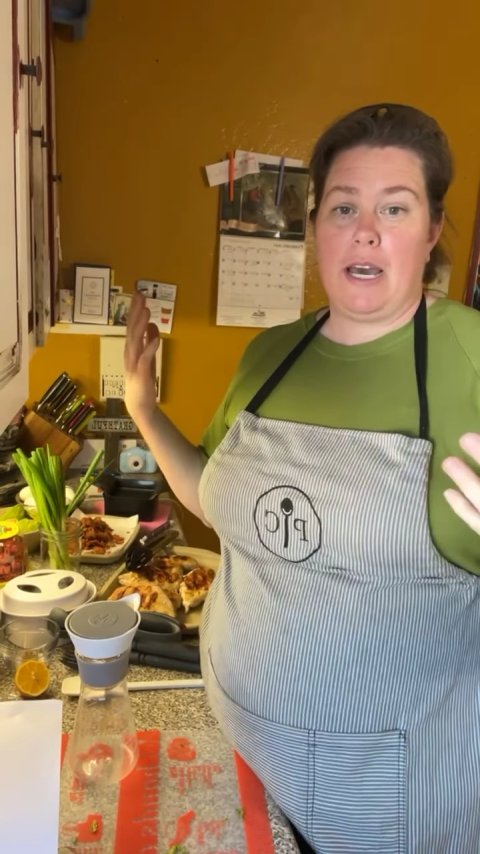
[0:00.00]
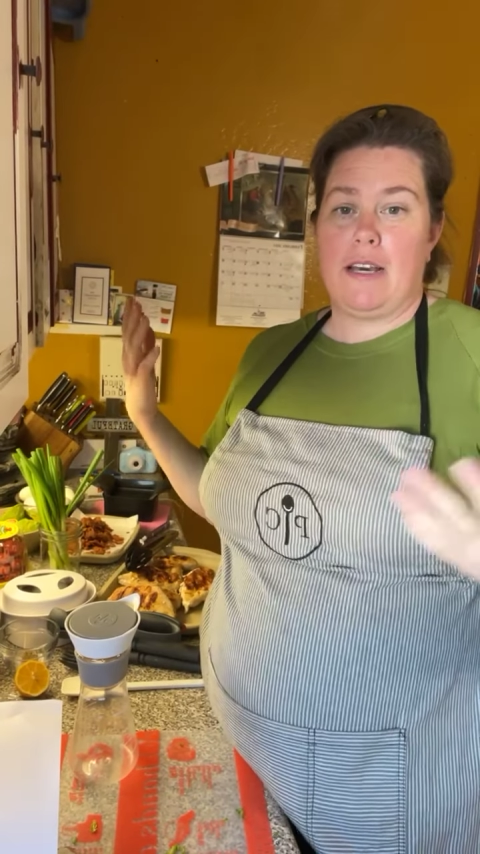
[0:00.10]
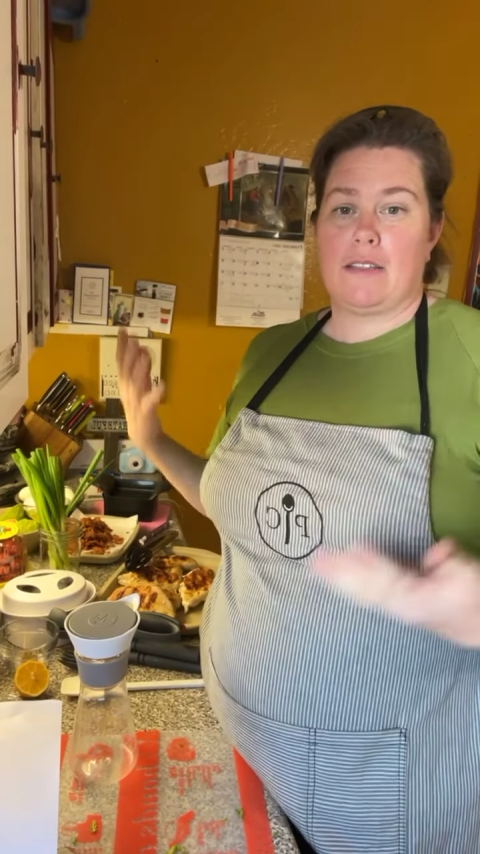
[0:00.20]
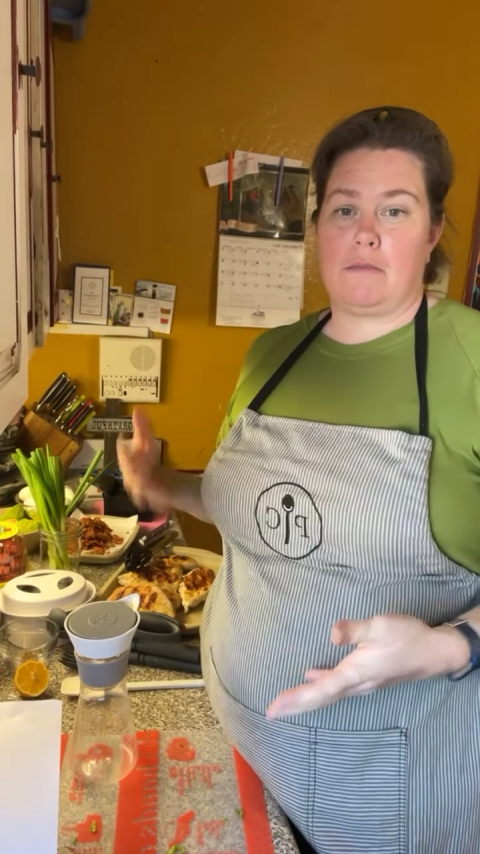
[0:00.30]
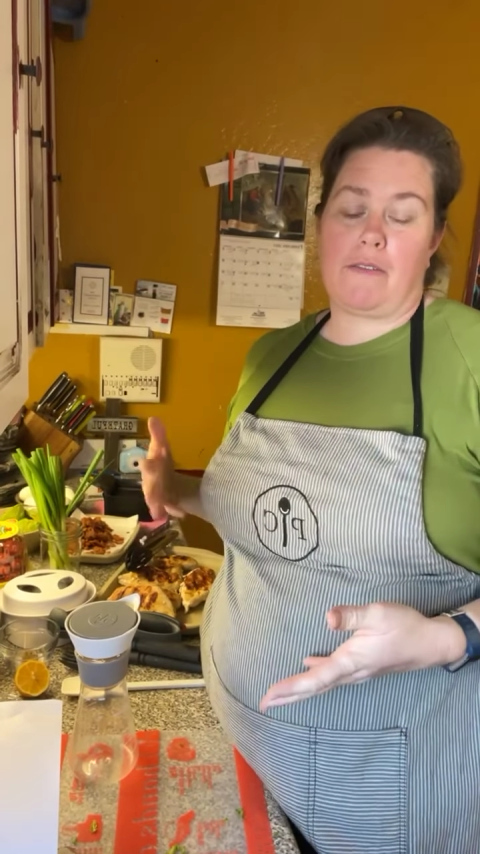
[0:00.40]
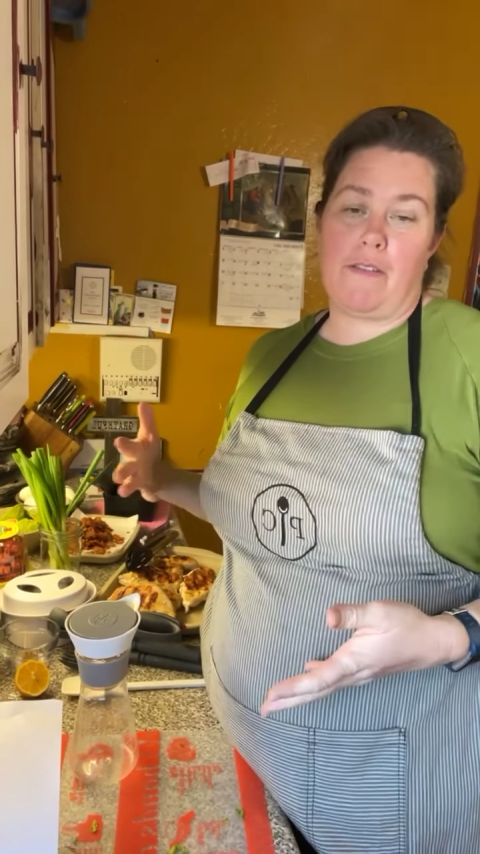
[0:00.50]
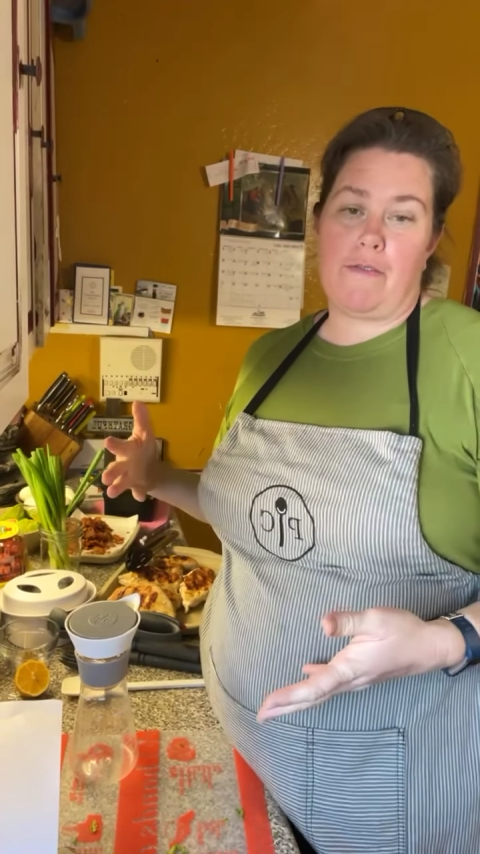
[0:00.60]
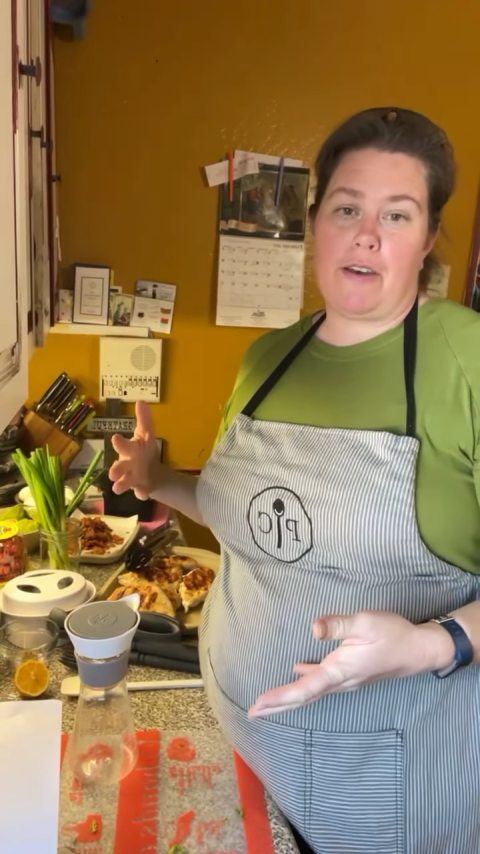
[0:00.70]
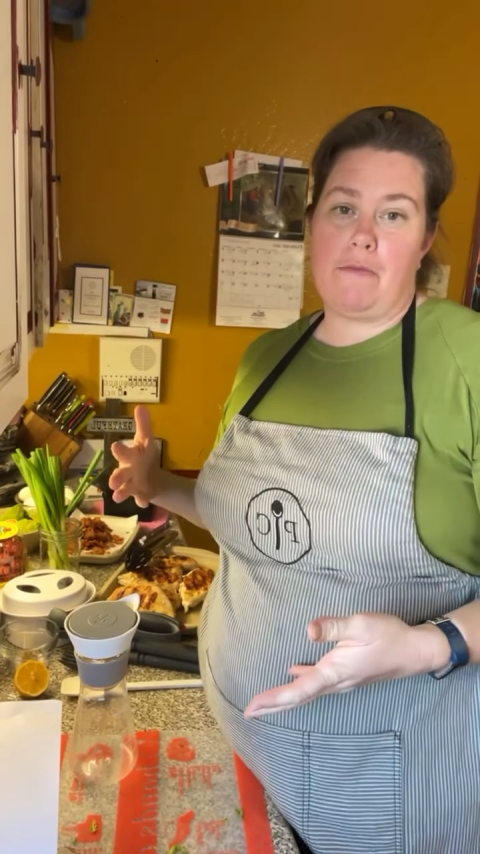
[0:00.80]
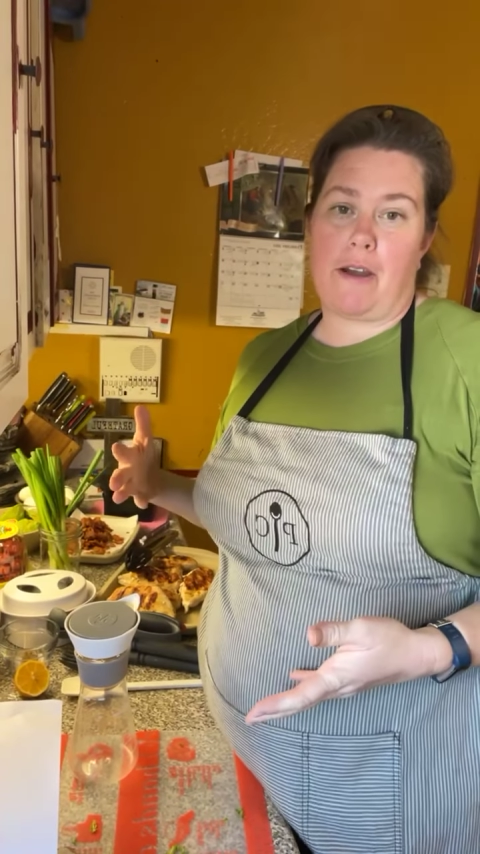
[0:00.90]
some different
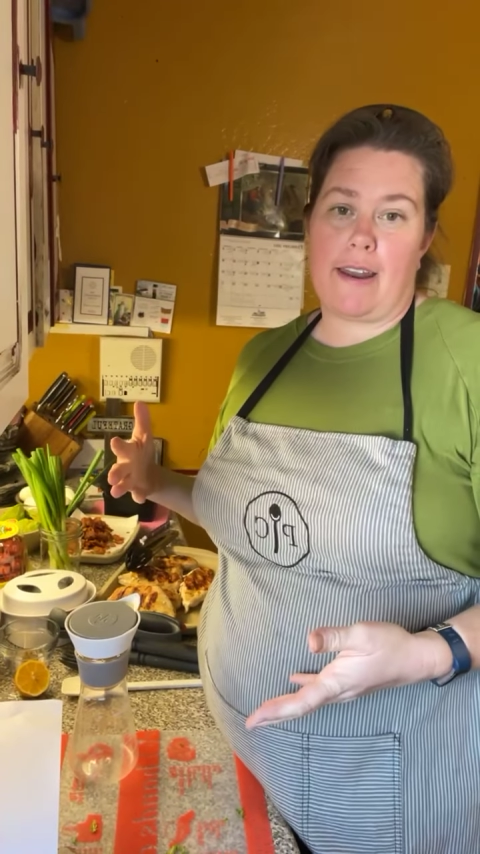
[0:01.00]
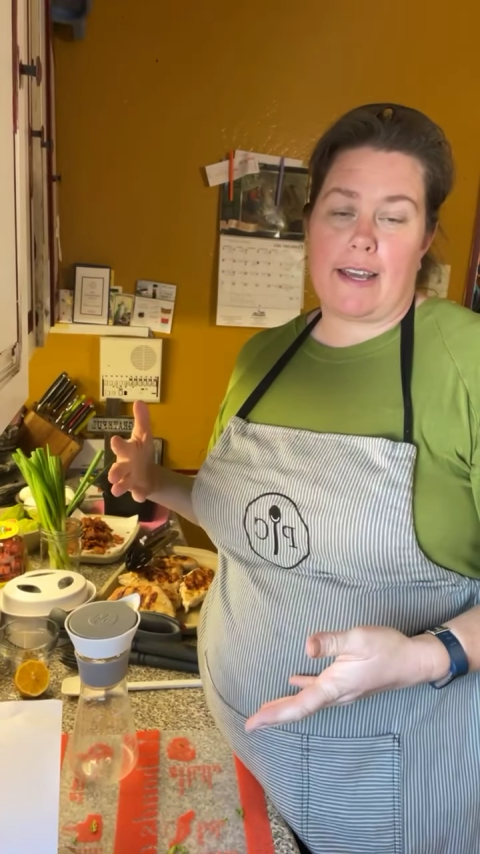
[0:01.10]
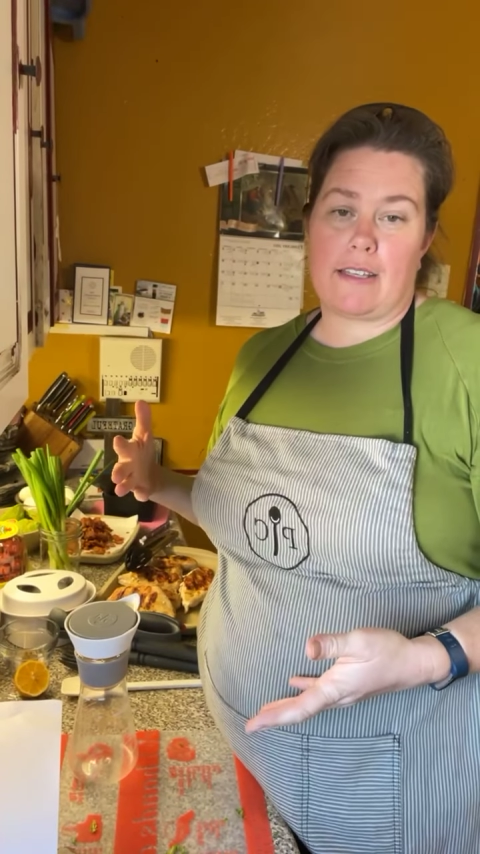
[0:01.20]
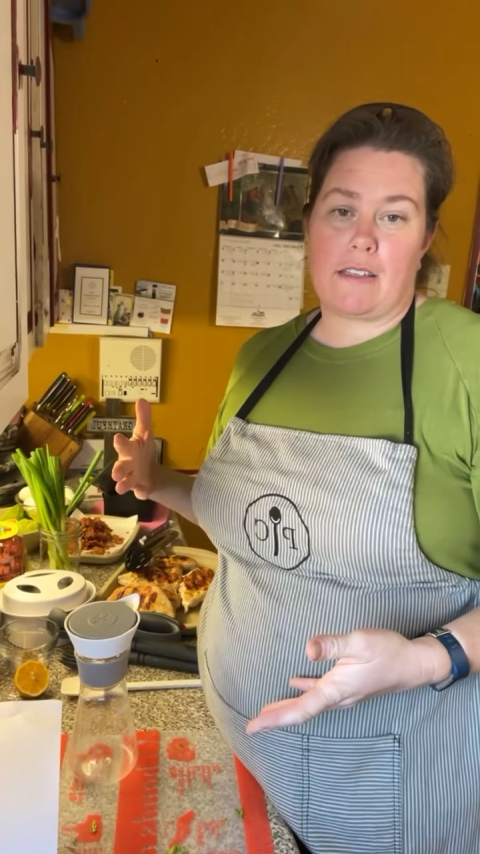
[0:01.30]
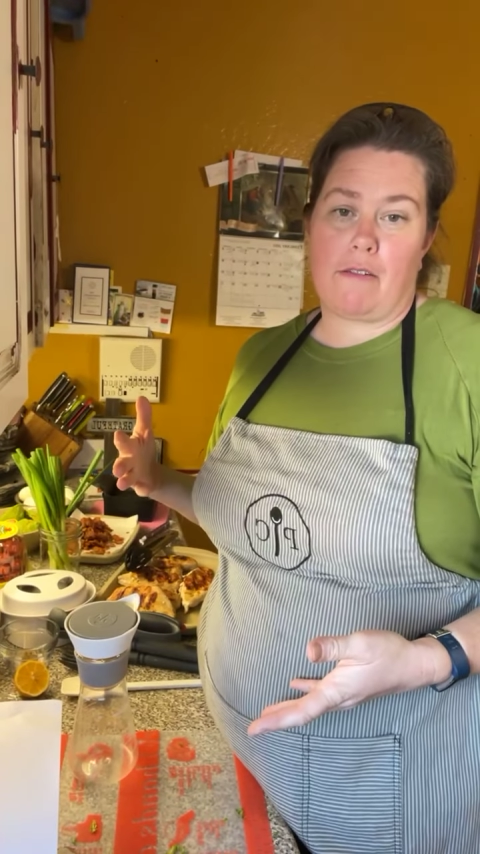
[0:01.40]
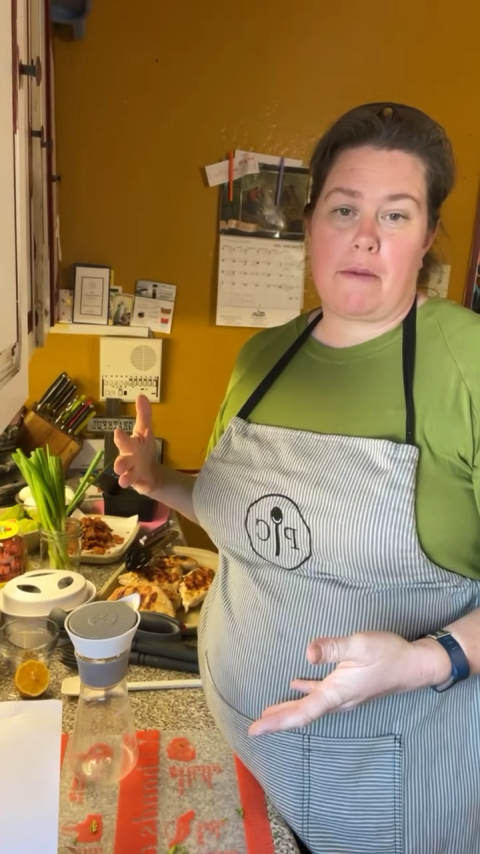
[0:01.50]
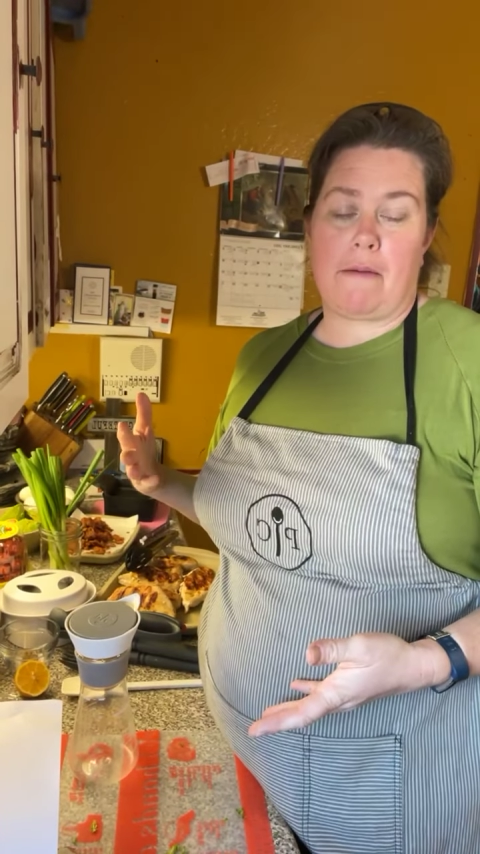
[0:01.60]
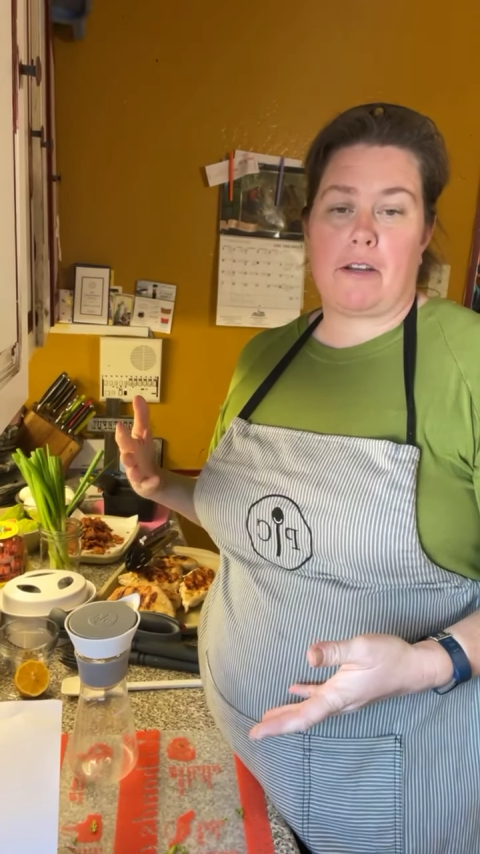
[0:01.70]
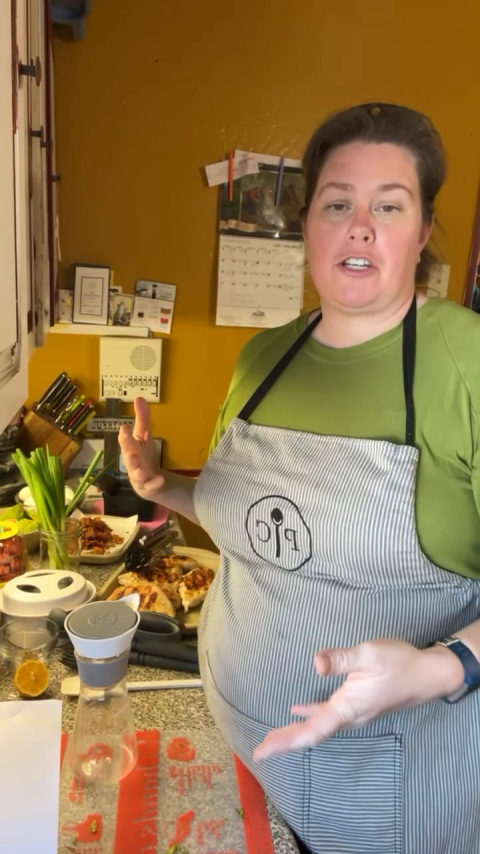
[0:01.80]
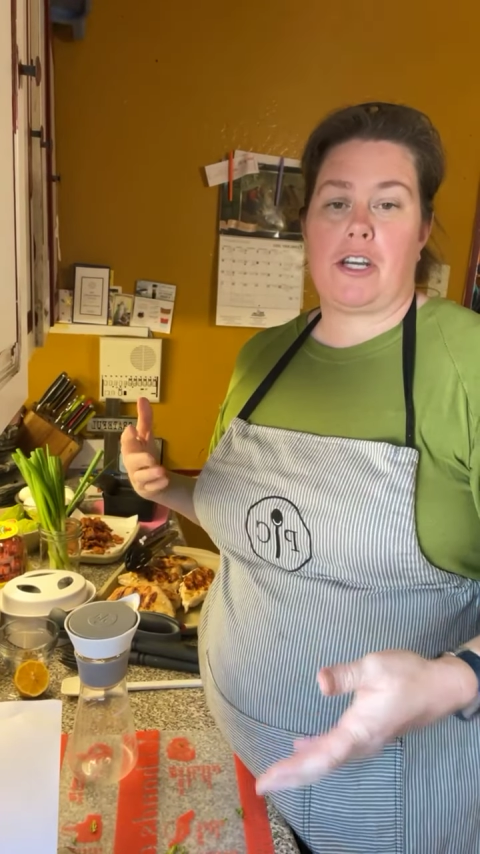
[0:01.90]
fun products from
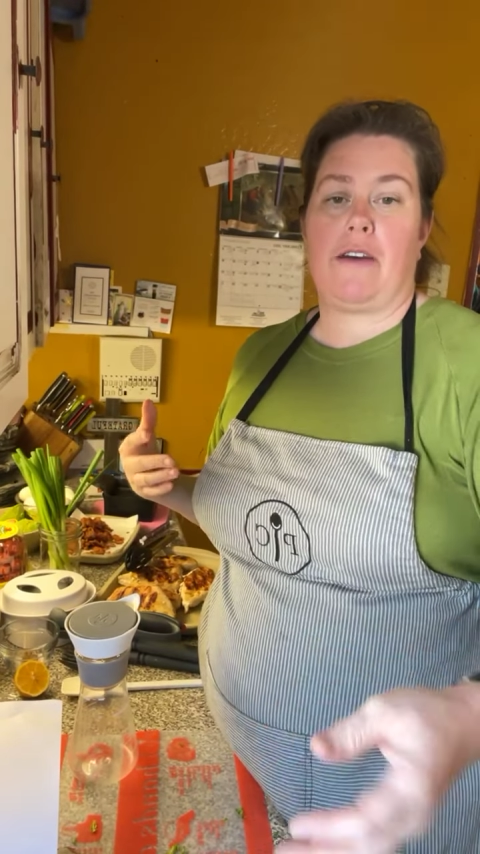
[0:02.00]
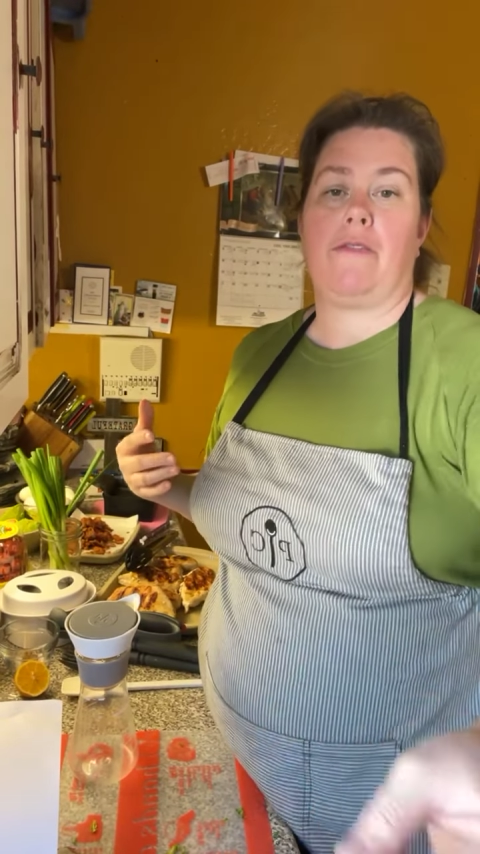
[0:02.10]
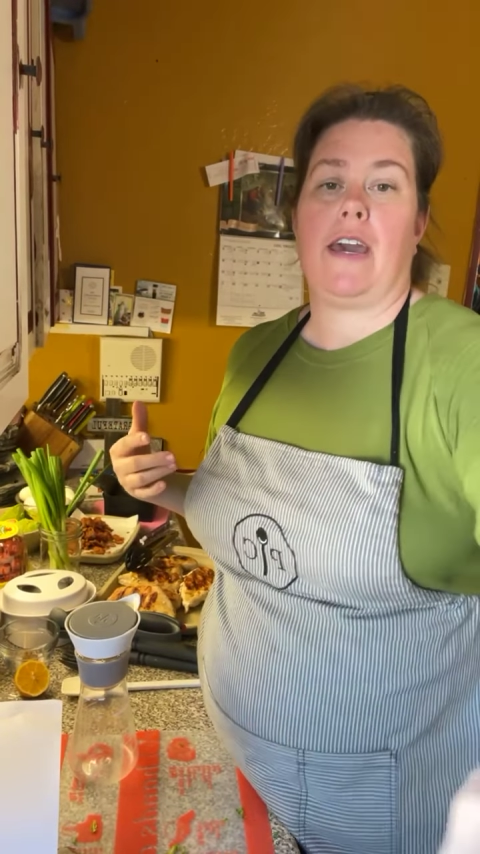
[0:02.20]
Pampered Chef,